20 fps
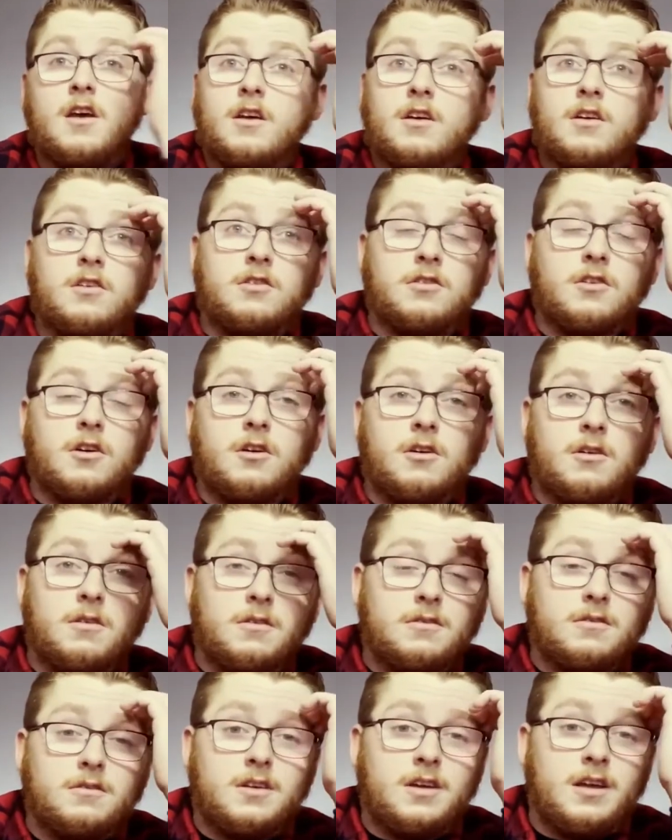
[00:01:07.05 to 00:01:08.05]

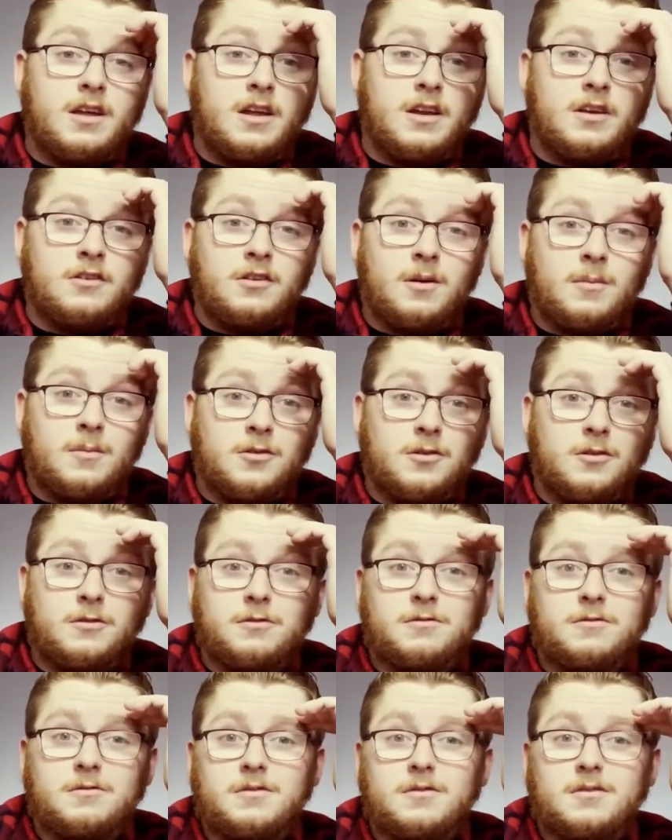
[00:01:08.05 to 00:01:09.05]
So in terms of
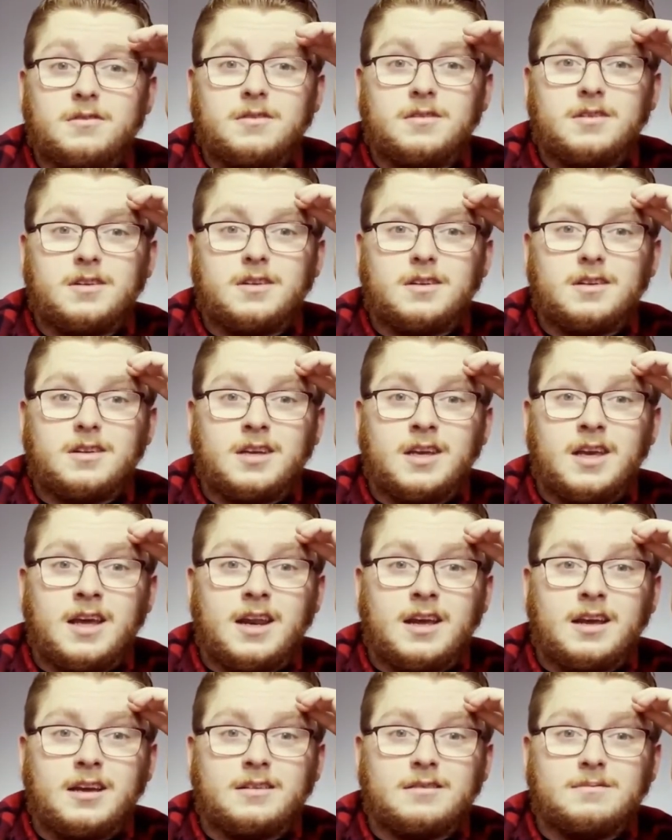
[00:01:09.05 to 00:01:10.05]

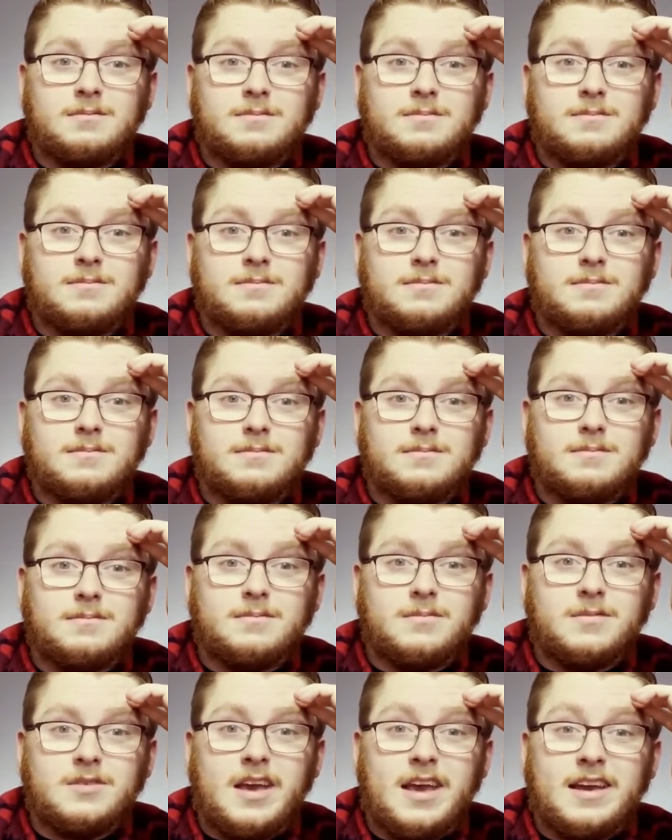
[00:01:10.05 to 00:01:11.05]
getting
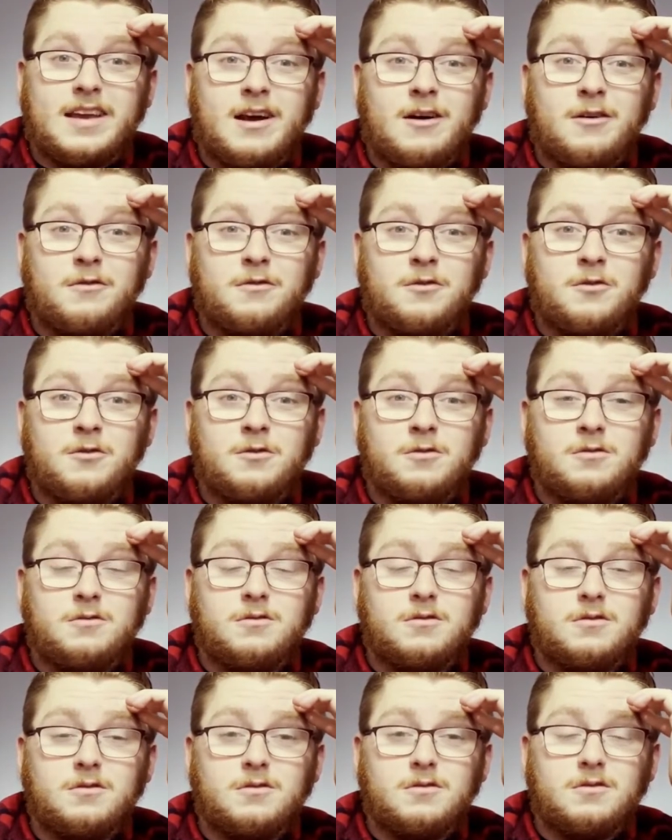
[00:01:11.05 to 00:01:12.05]
takeout food,
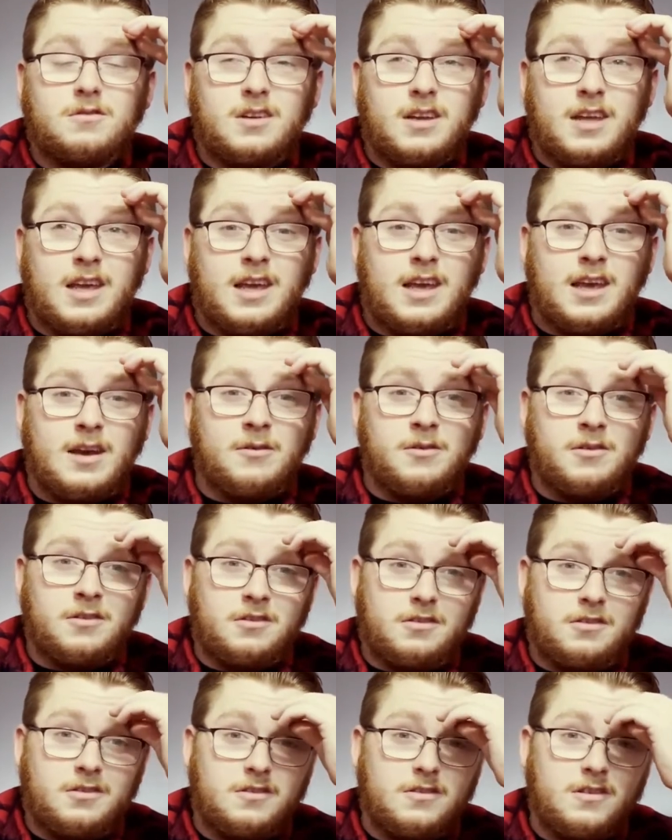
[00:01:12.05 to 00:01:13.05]
it
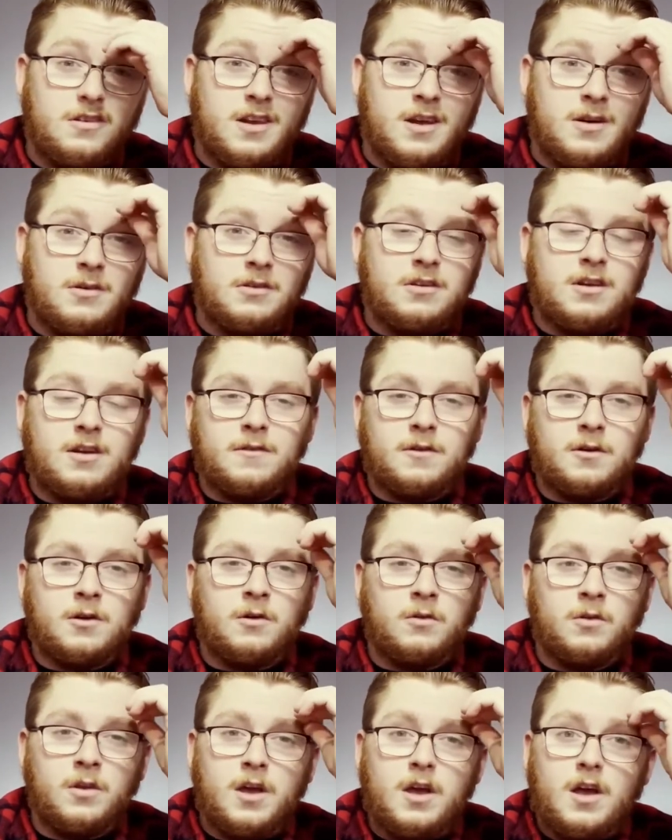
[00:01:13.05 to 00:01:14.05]
was
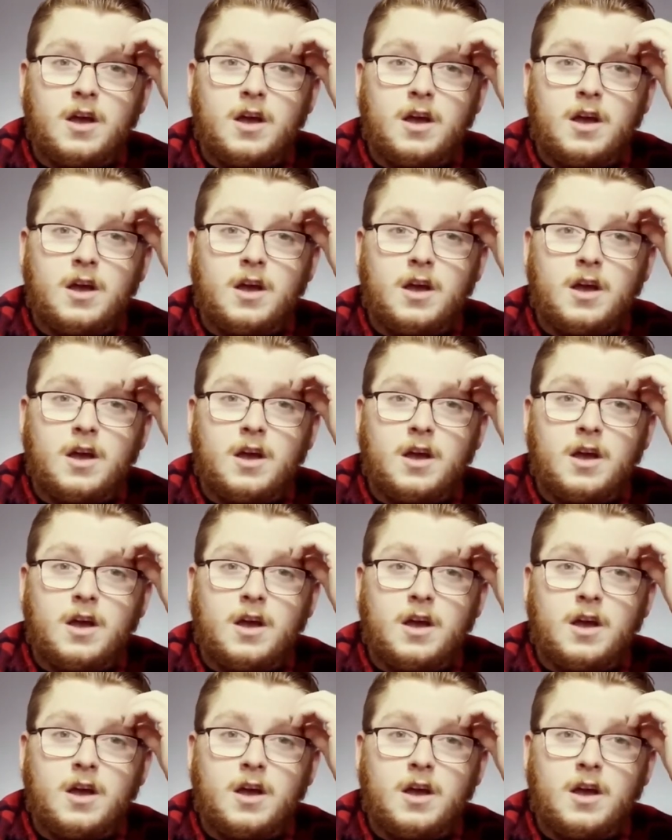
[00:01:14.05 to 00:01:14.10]
difficult.